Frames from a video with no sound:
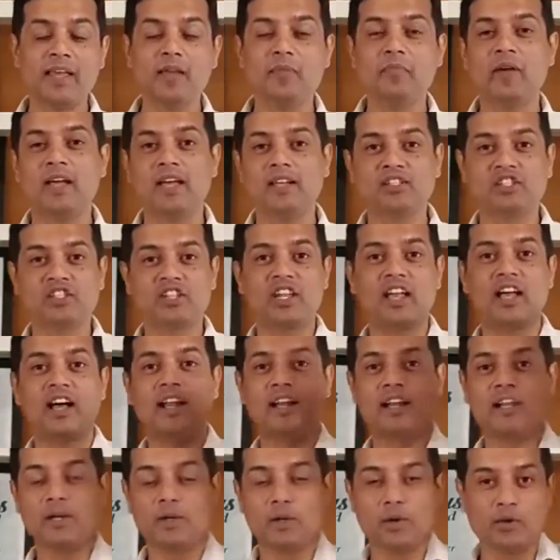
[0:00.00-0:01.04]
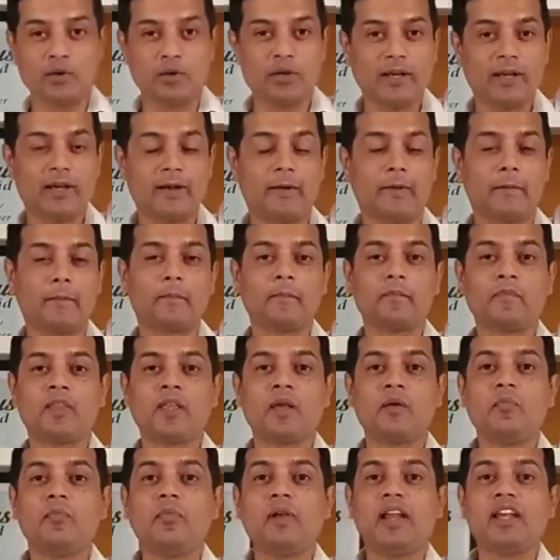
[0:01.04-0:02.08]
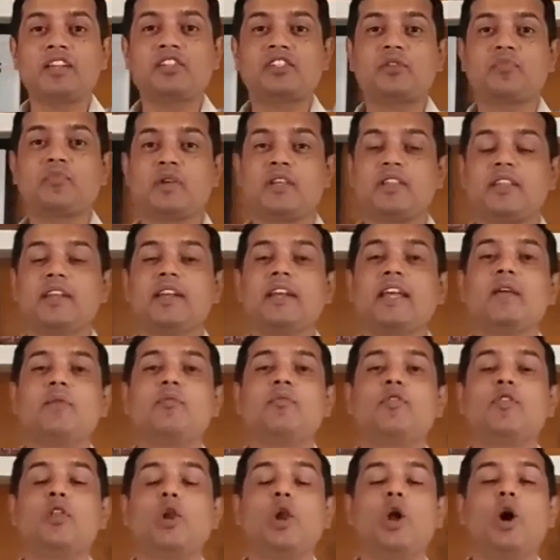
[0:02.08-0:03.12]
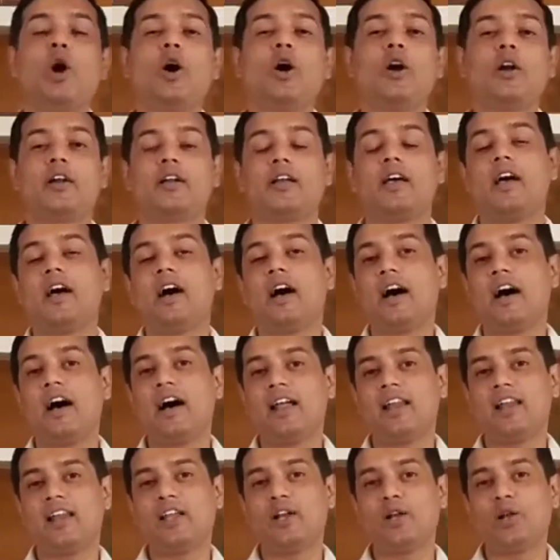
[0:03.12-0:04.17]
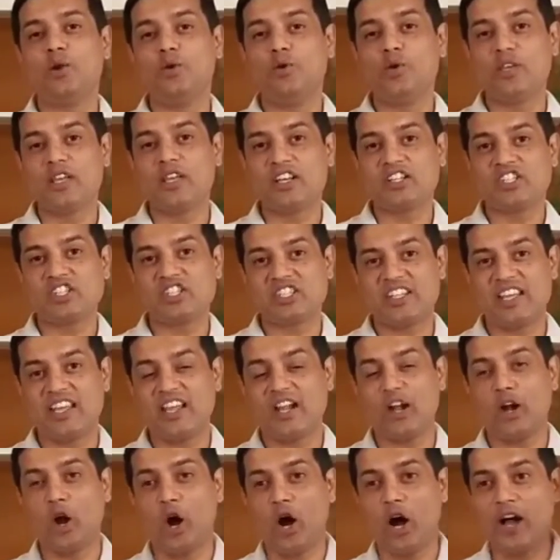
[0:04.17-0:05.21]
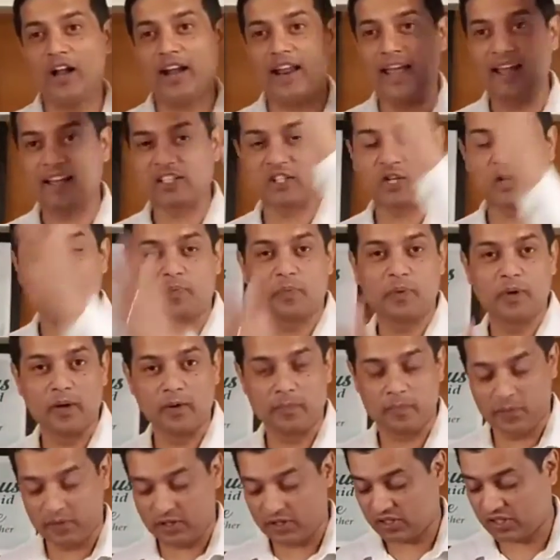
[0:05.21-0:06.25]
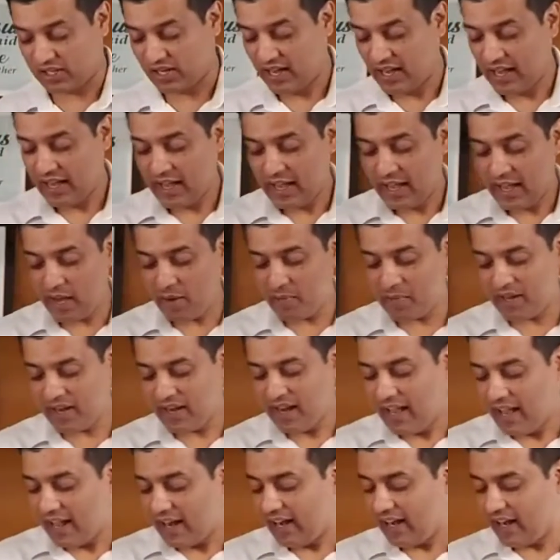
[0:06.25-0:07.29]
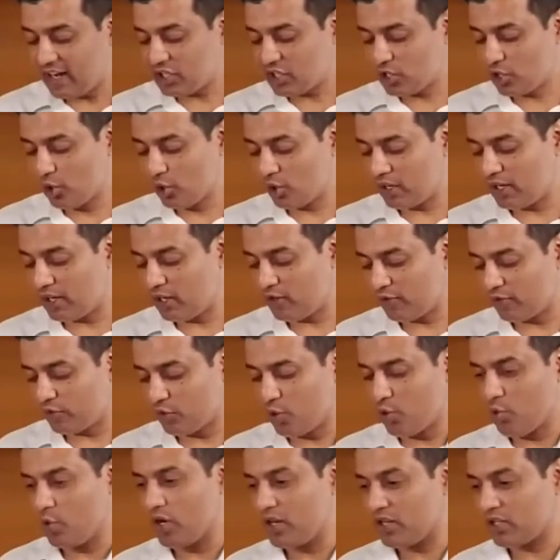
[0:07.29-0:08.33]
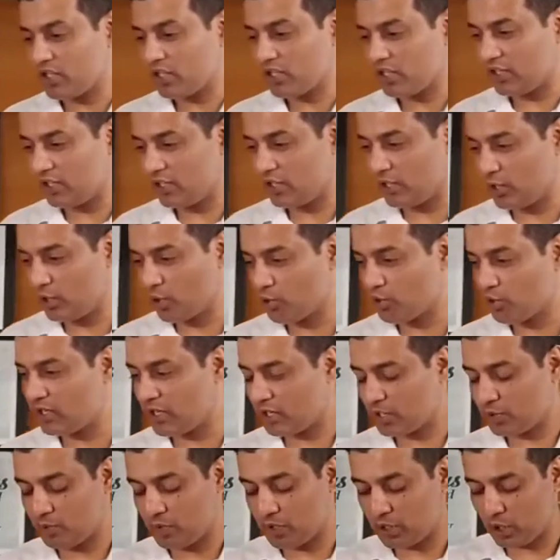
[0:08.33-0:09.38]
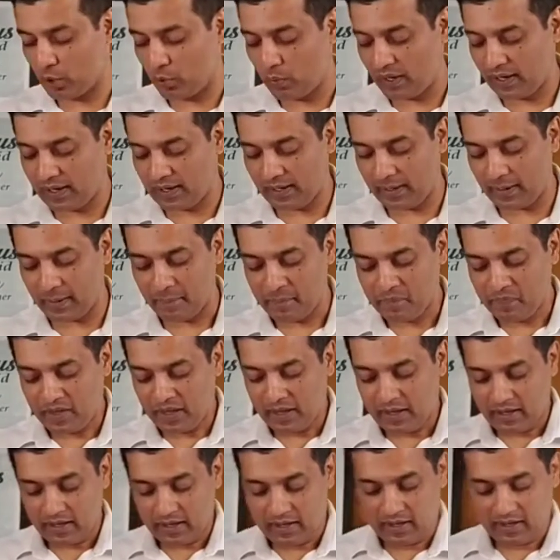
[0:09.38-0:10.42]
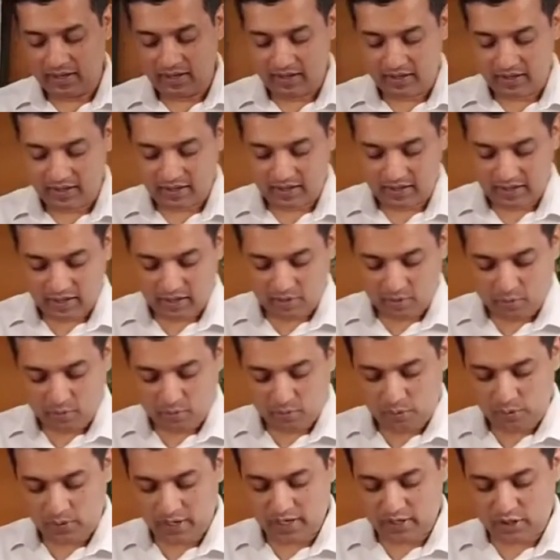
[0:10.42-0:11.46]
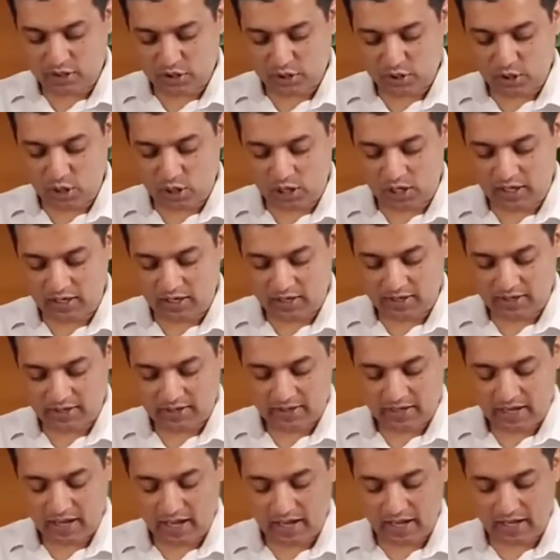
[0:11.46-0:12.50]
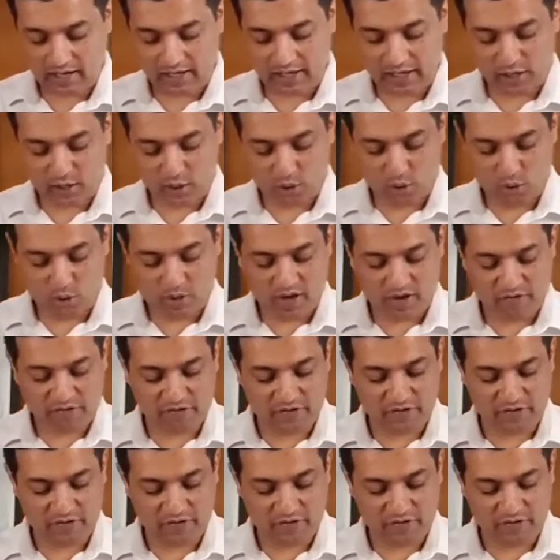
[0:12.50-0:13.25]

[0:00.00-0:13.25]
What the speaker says: Amen. Say hallelujah. Blessed be the name of the Lord. Hallelujah. Say God has a purpose. Amen. Let's look at a few verses in the New Testament quickly. Praise God. Hallelujah.